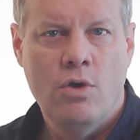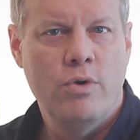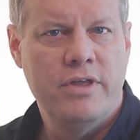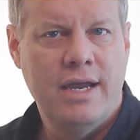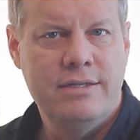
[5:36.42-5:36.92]

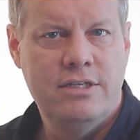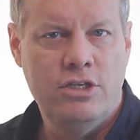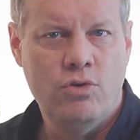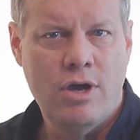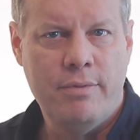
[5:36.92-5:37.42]
With an
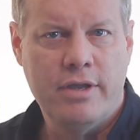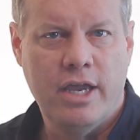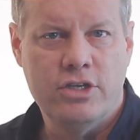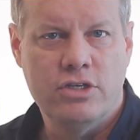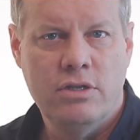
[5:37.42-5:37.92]
ITU
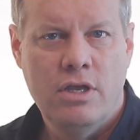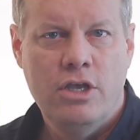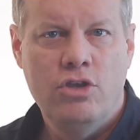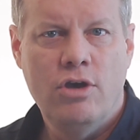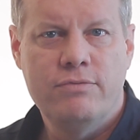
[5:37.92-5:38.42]
application,
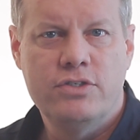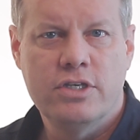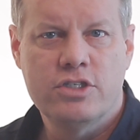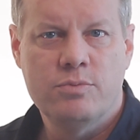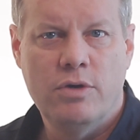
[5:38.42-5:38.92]
you have
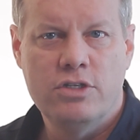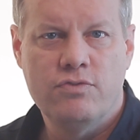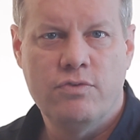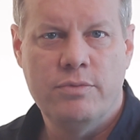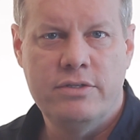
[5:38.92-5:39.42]
6 months
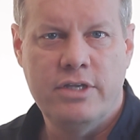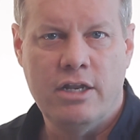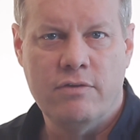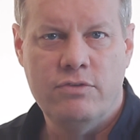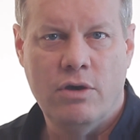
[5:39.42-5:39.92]
from the
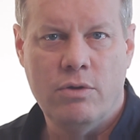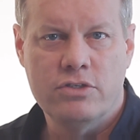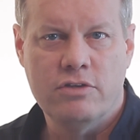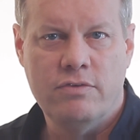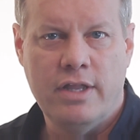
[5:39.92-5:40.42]
date of
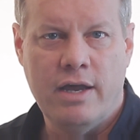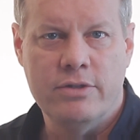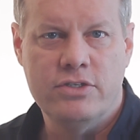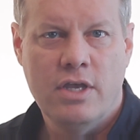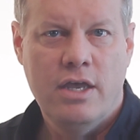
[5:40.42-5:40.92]
notice of
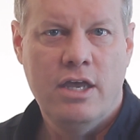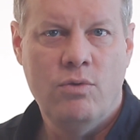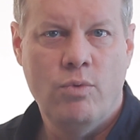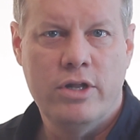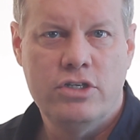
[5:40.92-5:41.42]
allowance
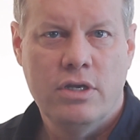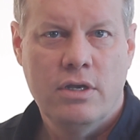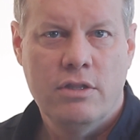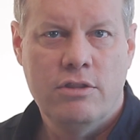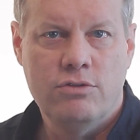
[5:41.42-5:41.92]
in which
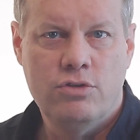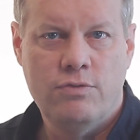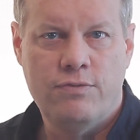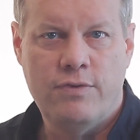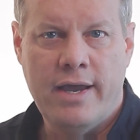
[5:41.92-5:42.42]
to
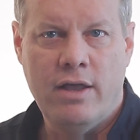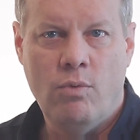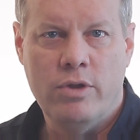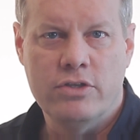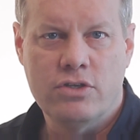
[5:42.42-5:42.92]
file
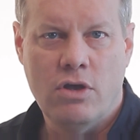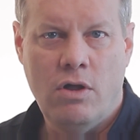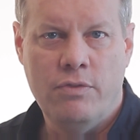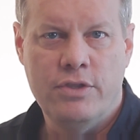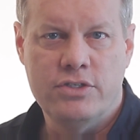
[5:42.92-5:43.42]
what is
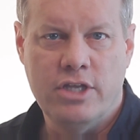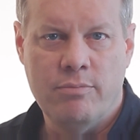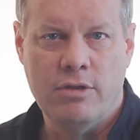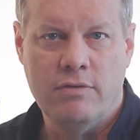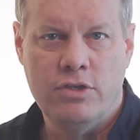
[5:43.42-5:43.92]
called the
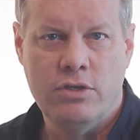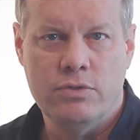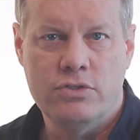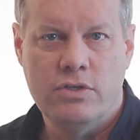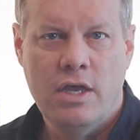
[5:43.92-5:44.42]
statement of
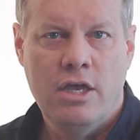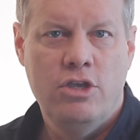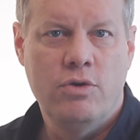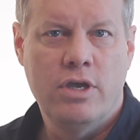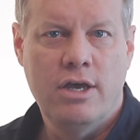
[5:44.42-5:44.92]
use.
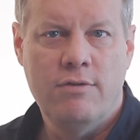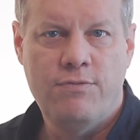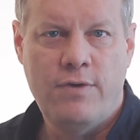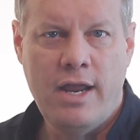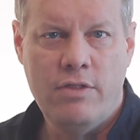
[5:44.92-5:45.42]
You cannot
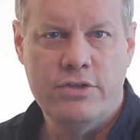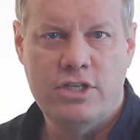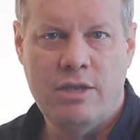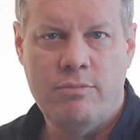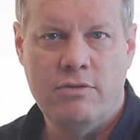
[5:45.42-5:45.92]
file the
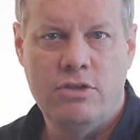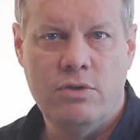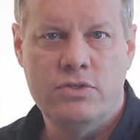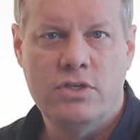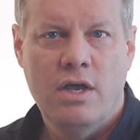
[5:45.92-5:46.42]
statement of
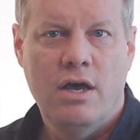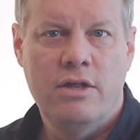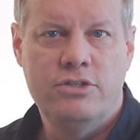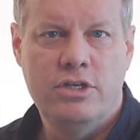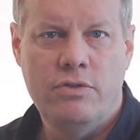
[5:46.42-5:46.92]
use
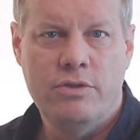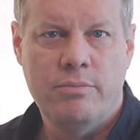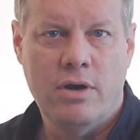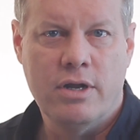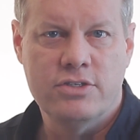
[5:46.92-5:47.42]
until the
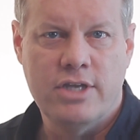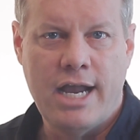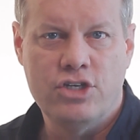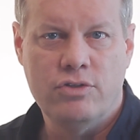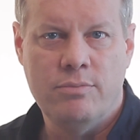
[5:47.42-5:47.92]
mark is
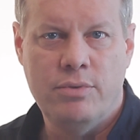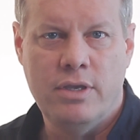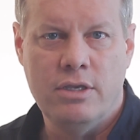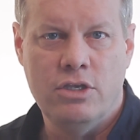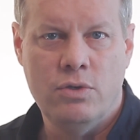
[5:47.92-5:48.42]
actually
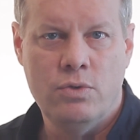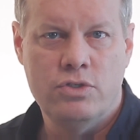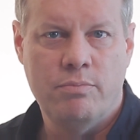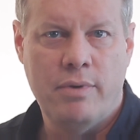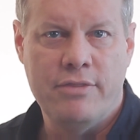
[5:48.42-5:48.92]
being
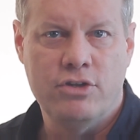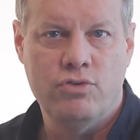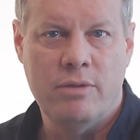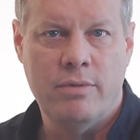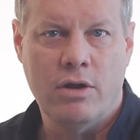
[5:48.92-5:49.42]
used by the
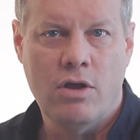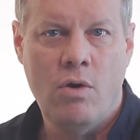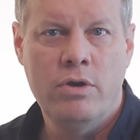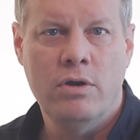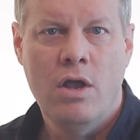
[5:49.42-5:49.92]
trademark
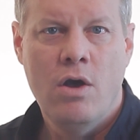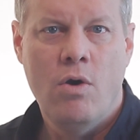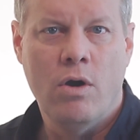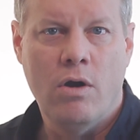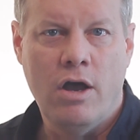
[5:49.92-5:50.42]
owner
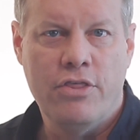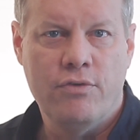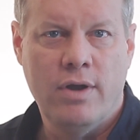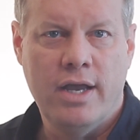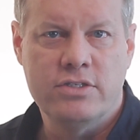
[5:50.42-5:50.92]
or
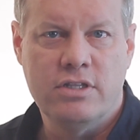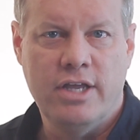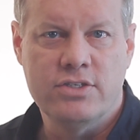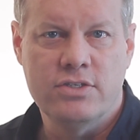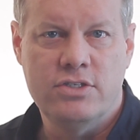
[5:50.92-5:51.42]
authorized
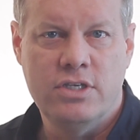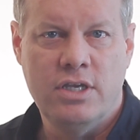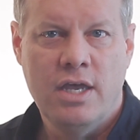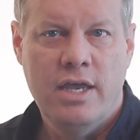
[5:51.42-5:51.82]
licensee